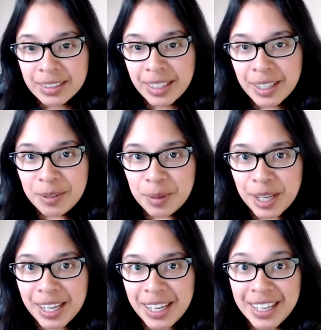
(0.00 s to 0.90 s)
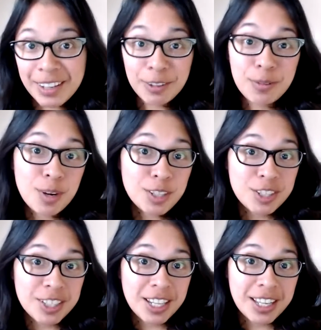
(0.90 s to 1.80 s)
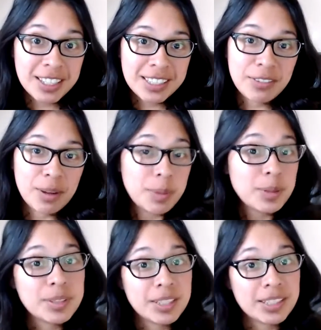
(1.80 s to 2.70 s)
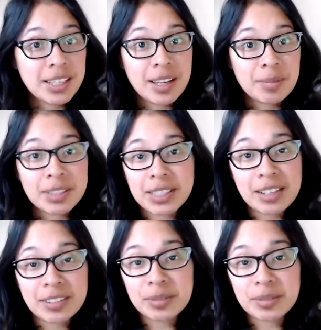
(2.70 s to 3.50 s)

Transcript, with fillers: Anyway, if you watch this, if I post this up, because I don't